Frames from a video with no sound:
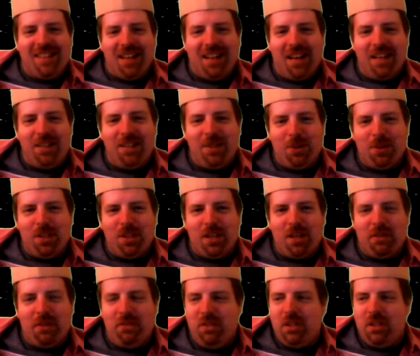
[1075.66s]
I know that
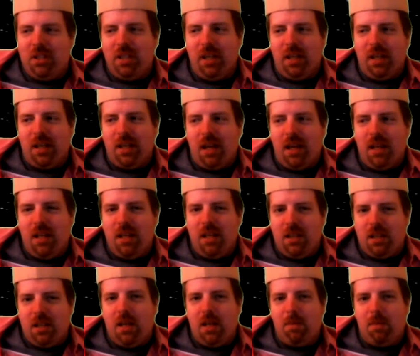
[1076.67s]
I feel like I need
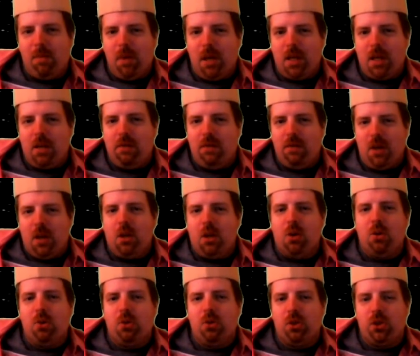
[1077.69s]
to keep making
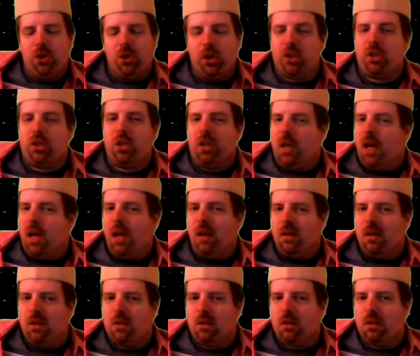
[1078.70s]
videos just in
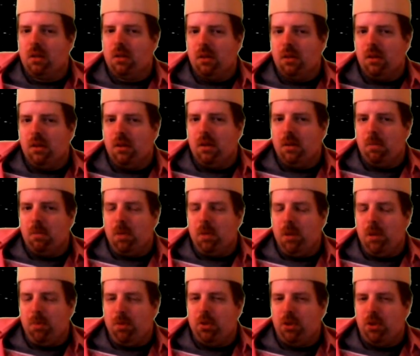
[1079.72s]
case people